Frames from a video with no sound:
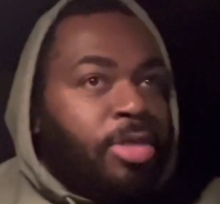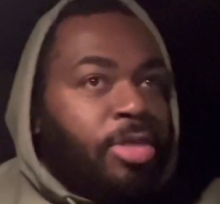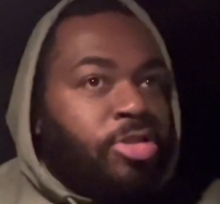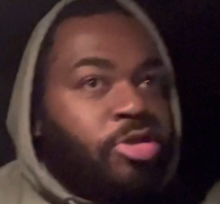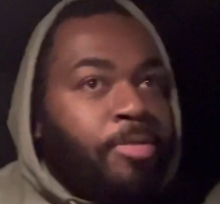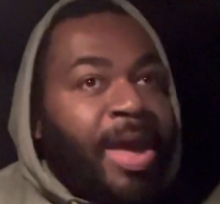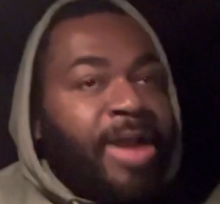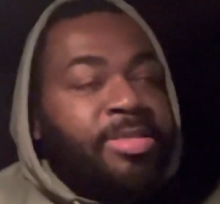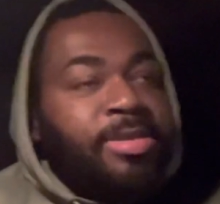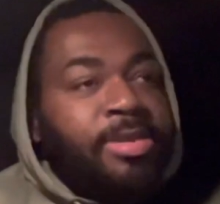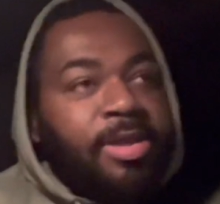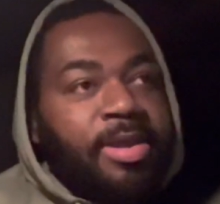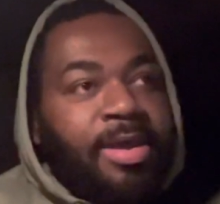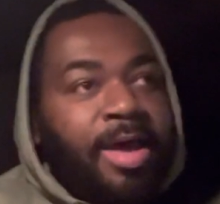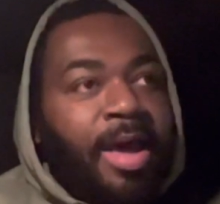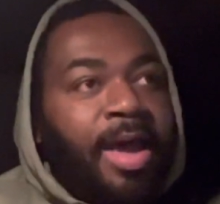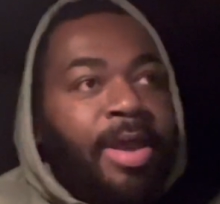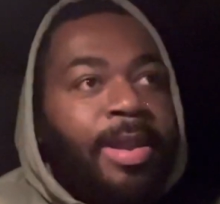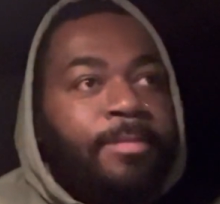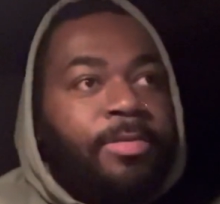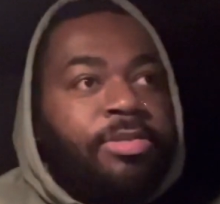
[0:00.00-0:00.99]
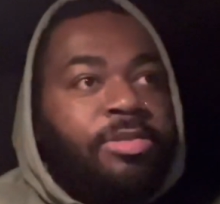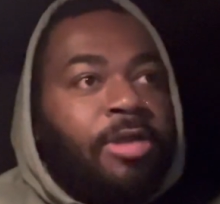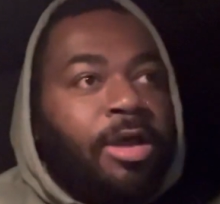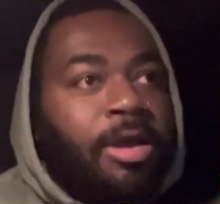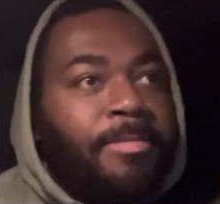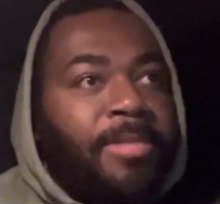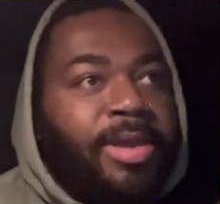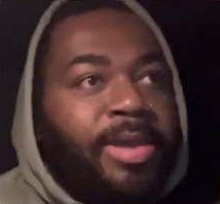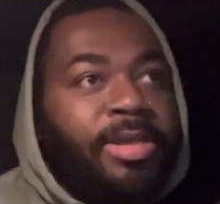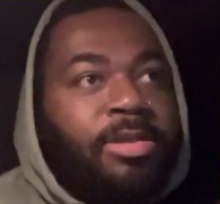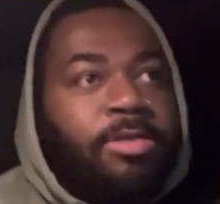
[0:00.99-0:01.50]
so back to the guy that was talking
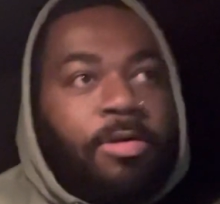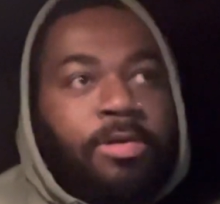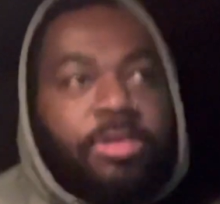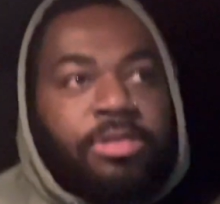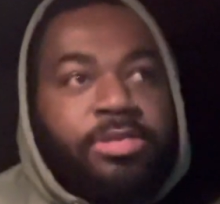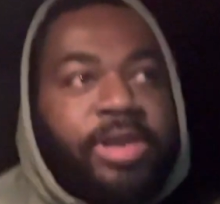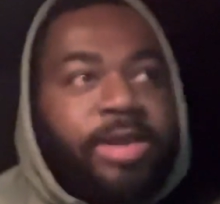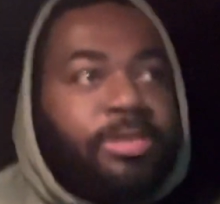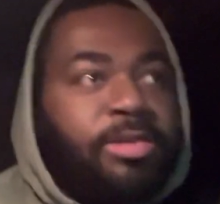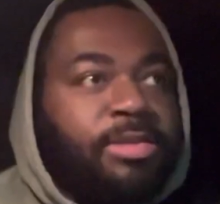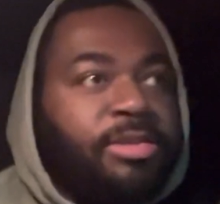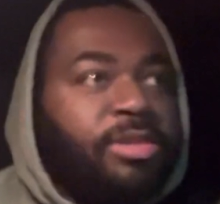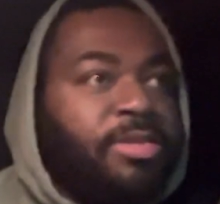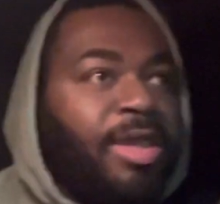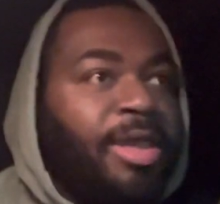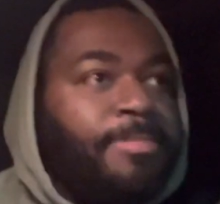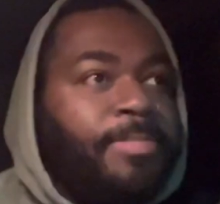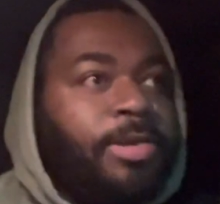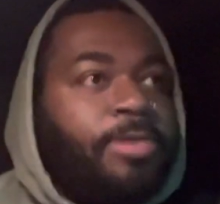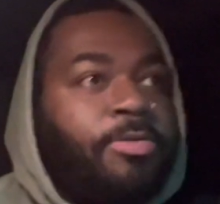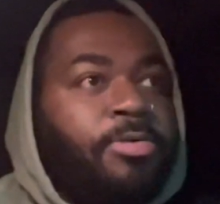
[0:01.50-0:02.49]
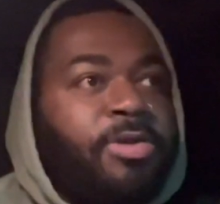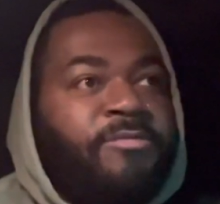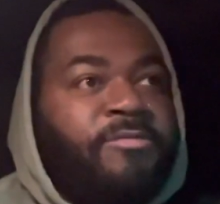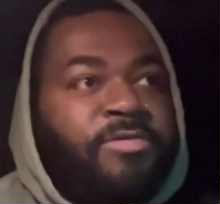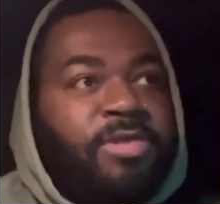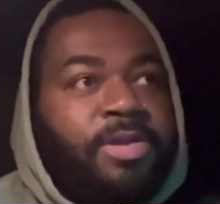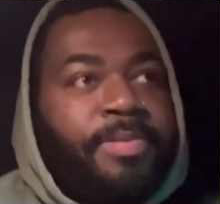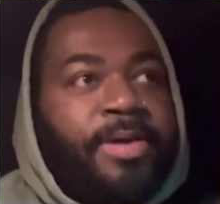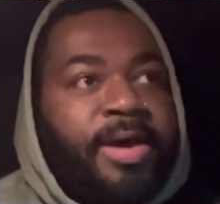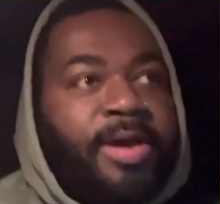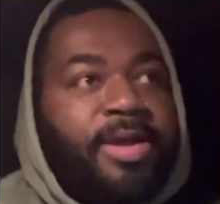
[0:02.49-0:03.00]
about he's going state to state, been doing it for
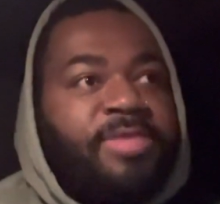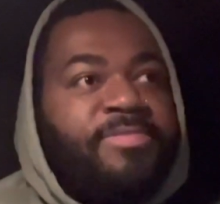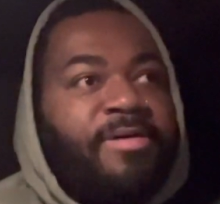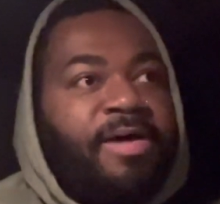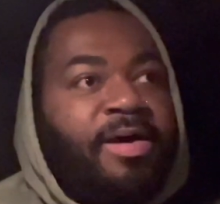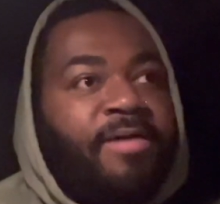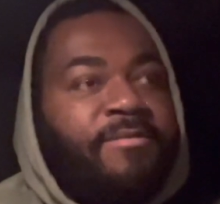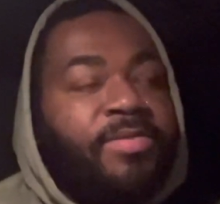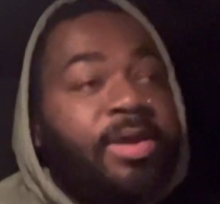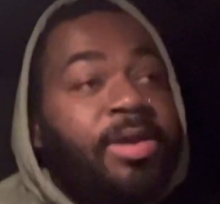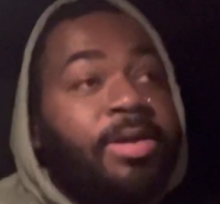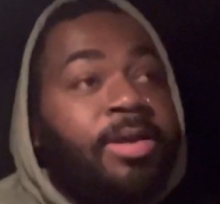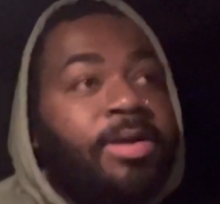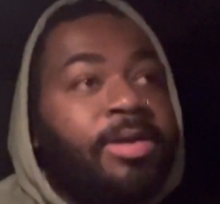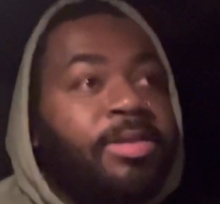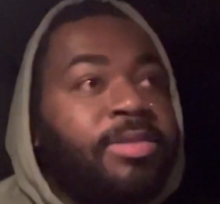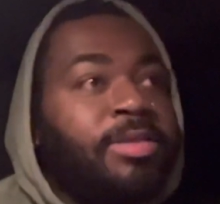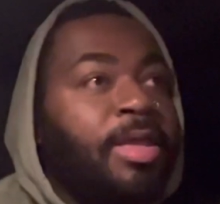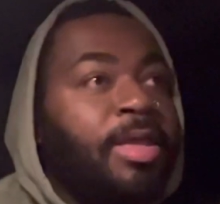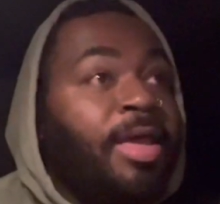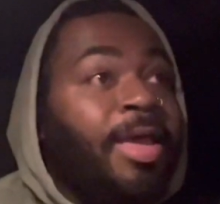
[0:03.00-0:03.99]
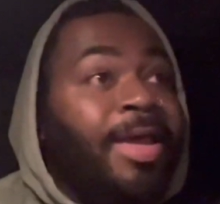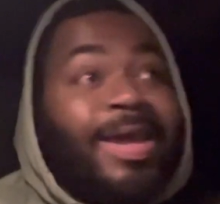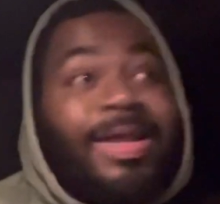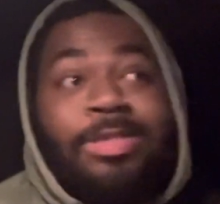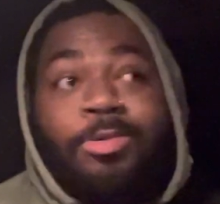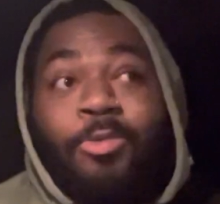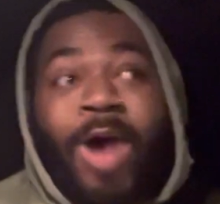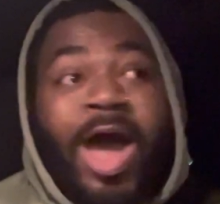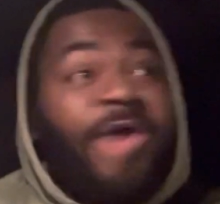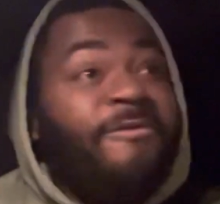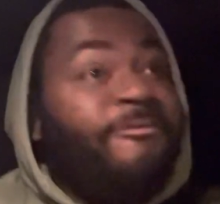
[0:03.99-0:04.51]
the past five years.
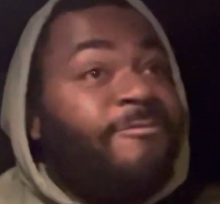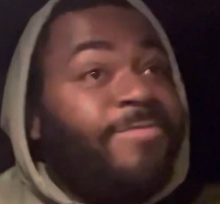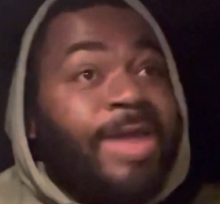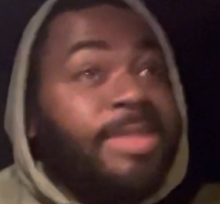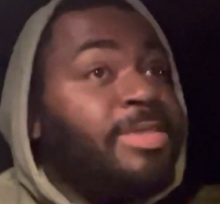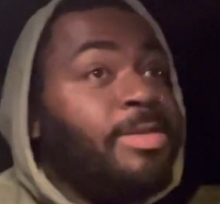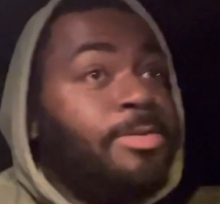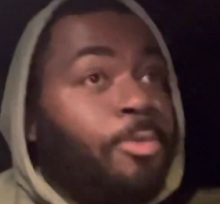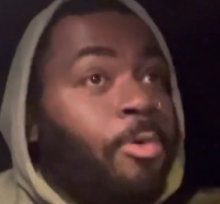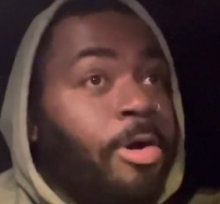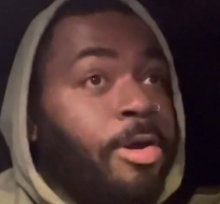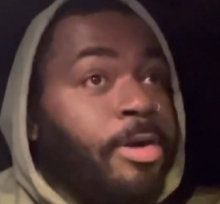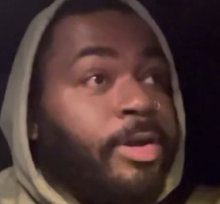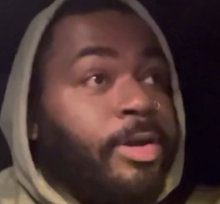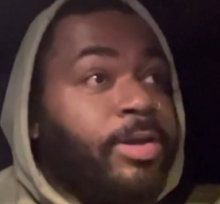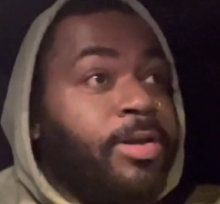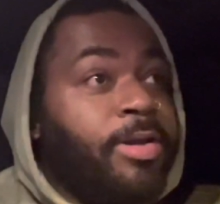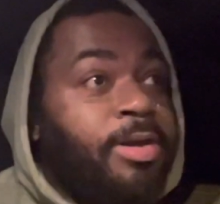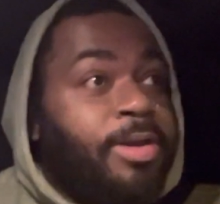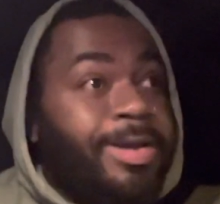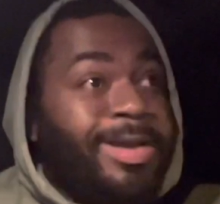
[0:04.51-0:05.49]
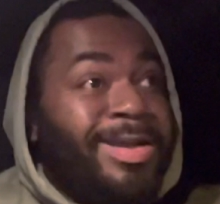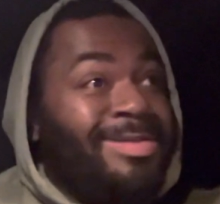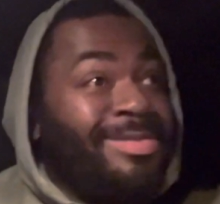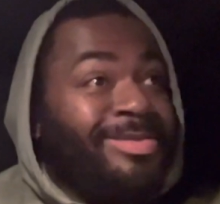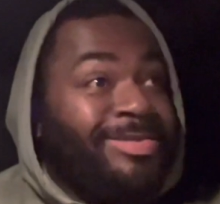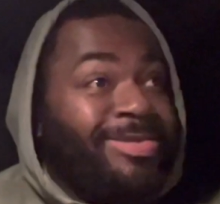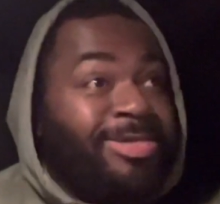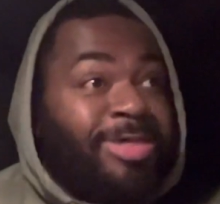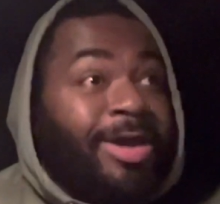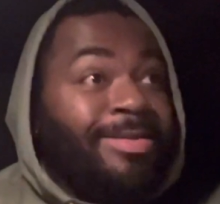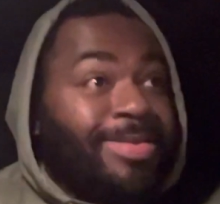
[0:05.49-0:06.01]
His wife doesn't work. It's
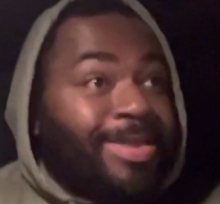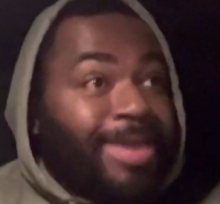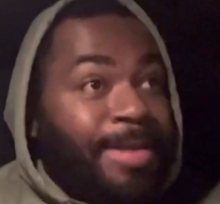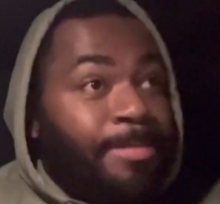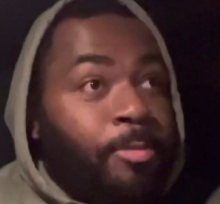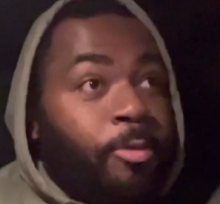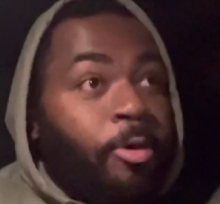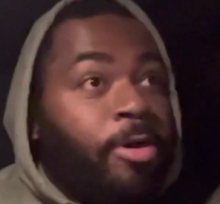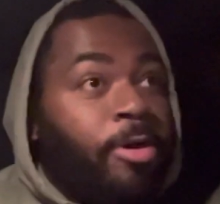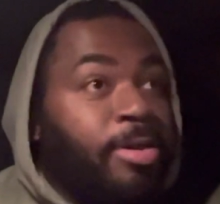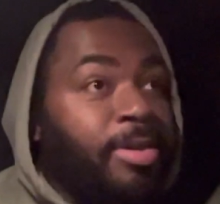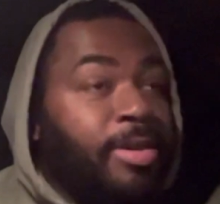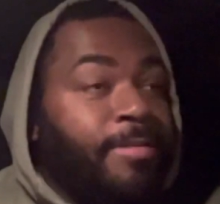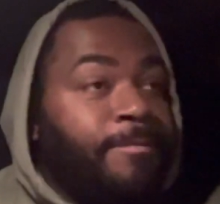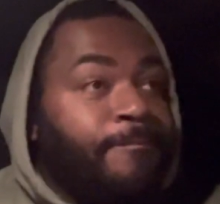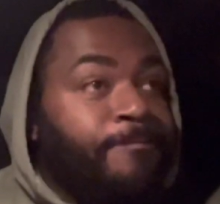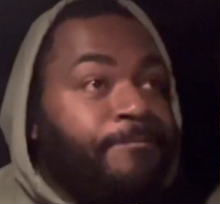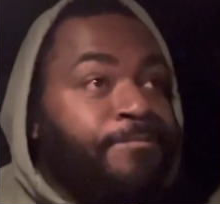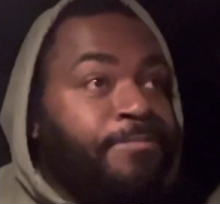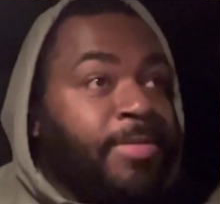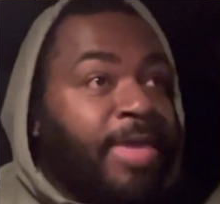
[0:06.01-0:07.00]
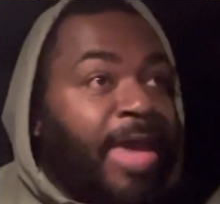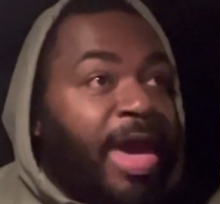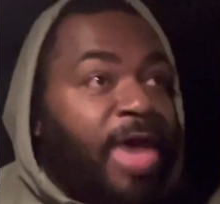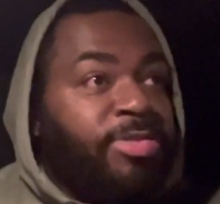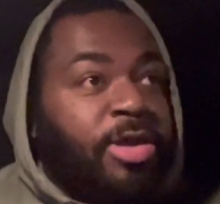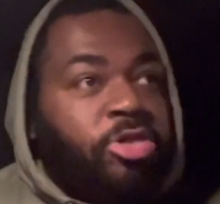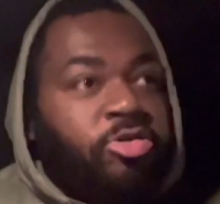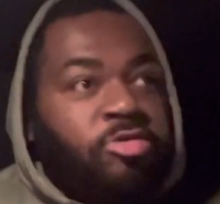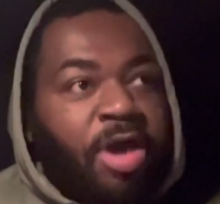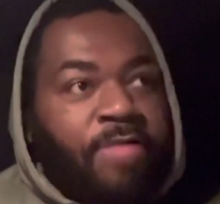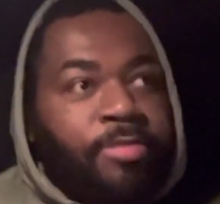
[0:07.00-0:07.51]
just him working as
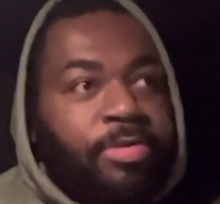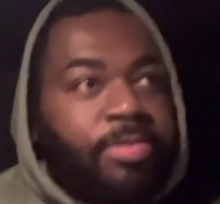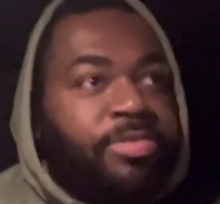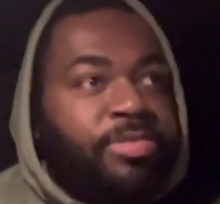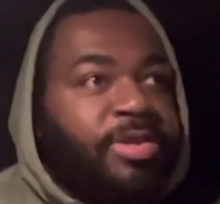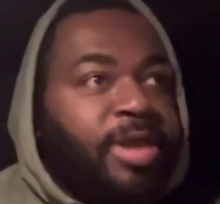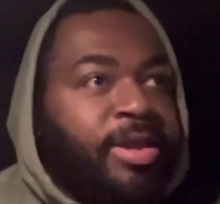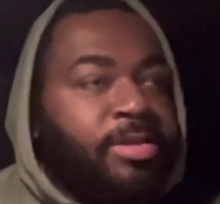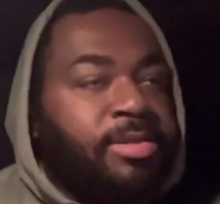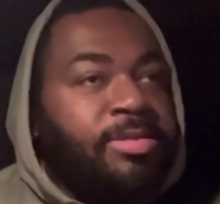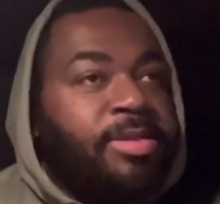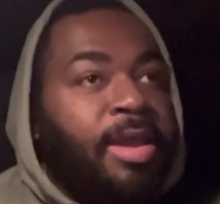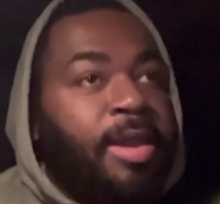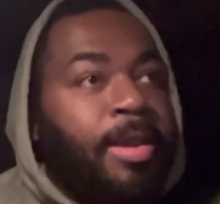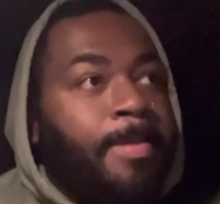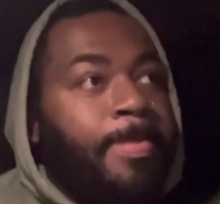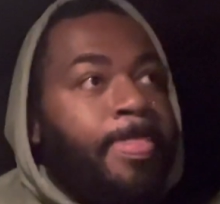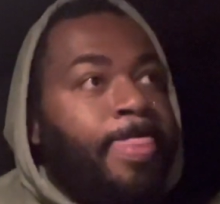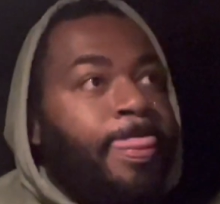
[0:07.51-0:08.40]
they travel state to state.